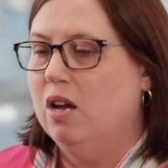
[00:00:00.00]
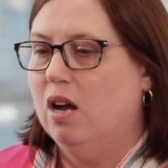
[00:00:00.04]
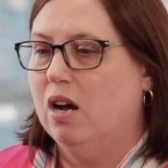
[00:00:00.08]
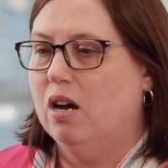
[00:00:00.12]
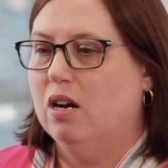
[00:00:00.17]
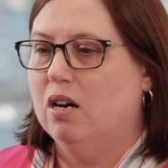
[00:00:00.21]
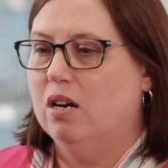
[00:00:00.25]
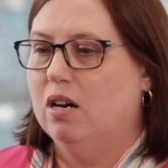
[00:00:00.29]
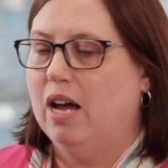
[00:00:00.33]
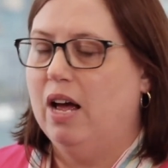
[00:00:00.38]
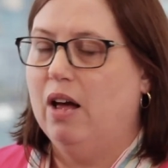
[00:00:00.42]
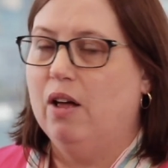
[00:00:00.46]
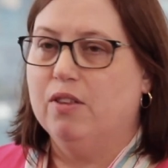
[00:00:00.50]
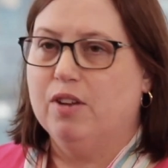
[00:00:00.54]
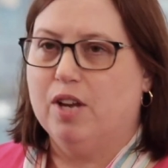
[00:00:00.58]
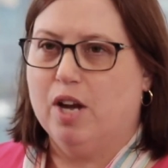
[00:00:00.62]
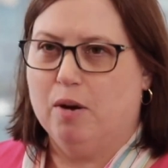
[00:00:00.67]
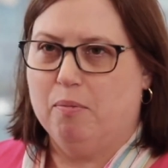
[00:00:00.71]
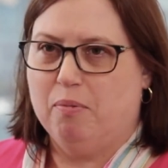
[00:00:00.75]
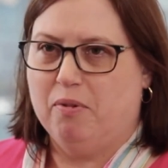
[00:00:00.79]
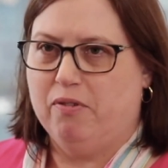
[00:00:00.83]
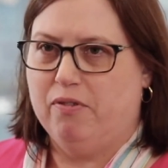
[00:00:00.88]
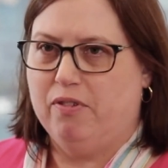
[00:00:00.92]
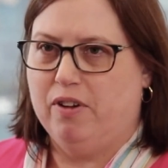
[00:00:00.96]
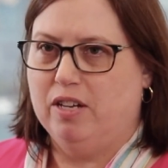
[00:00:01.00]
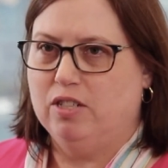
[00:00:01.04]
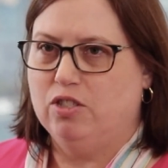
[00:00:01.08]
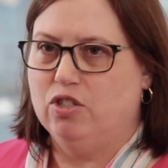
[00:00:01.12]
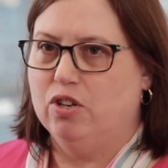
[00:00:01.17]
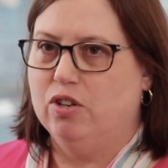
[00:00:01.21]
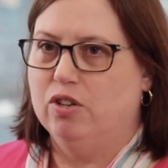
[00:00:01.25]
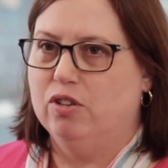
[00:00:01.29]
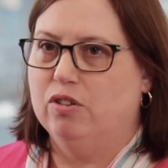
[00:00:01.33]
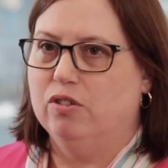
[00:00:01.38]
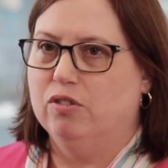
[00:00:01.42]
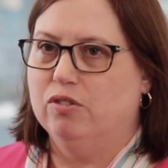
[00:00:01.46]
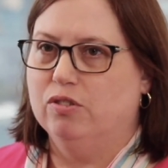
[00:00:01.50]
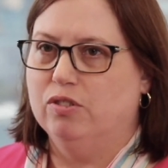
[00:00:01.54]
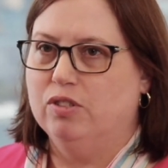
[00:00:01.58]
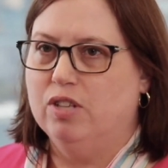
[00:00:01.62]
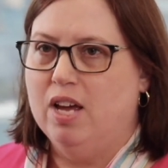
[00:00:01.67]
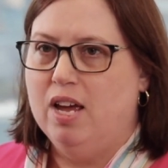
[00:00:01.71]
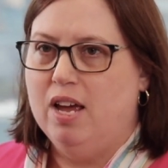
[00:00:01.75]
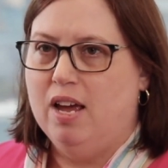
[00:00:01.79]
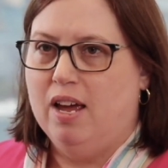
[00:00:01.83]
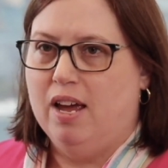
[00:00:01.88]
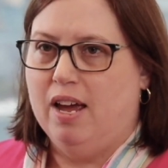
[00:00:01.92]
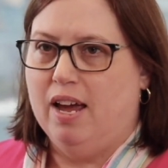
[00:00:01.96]
healthcare professionals
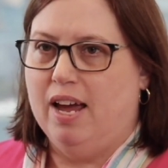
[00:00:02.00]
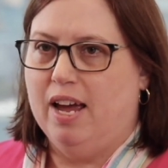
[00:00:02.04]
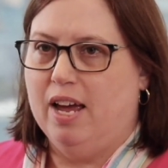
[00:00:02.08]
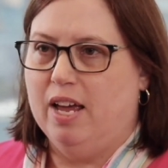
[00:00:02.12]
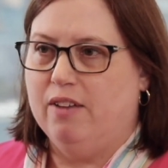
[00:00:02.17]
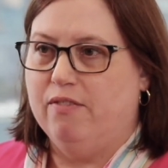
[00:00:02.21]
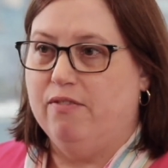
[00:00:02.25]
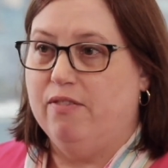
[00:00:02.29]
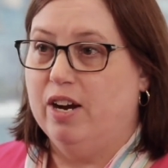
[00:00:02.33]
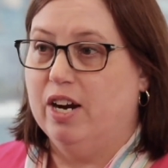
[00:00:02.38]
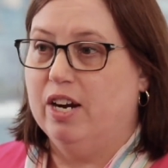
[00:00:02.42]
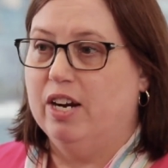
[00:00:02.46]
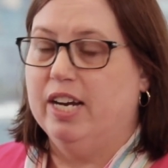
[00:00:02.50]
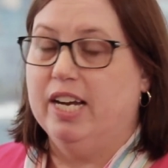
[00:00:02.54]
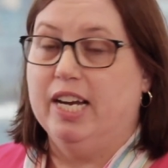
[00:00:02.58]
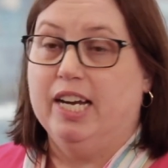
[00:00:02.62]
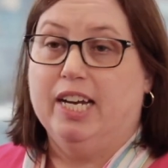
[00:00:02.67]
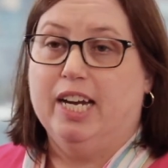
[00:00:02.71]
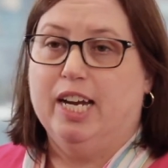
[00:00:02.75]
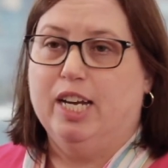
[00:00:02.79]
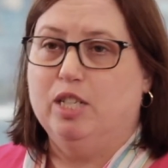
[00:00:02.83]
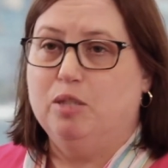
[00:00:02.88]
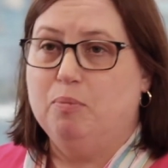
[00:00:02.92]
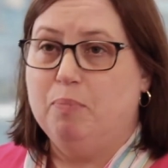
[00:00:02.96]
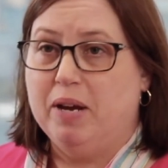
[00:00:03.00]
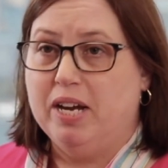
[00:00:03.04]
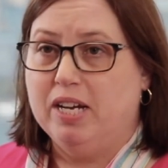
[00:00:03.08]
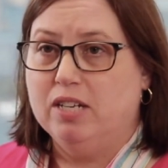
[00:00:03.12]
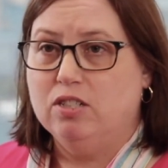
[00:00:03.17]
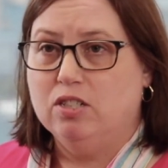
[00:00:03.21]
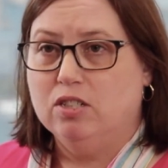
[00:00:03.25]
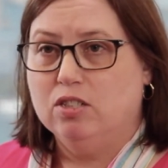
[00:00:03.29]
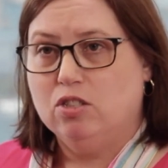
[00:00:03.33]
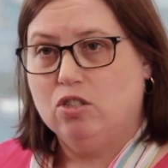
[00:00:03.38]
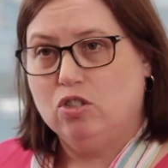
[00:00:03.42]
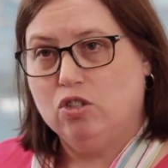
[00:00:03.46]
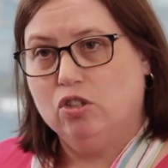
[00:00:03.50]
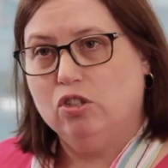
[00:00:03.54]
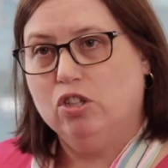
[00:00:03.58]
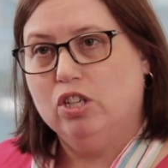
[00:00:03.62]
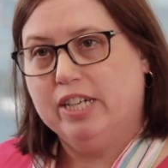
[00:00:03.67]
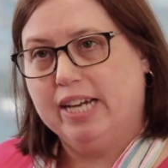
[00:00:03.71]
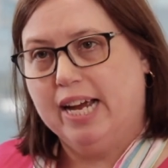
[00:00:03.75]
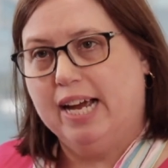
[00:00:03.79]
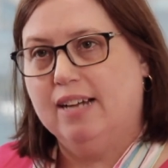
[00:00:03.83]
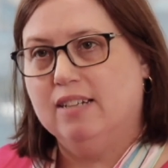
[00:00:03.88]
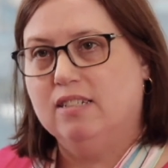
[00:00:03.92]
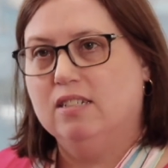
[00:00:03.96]
and very engaged patients to
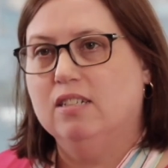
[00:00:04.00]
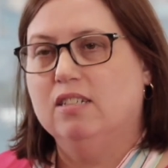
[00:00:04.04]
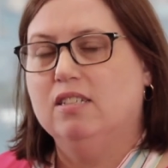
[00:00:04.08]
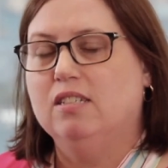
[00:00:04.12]
look at to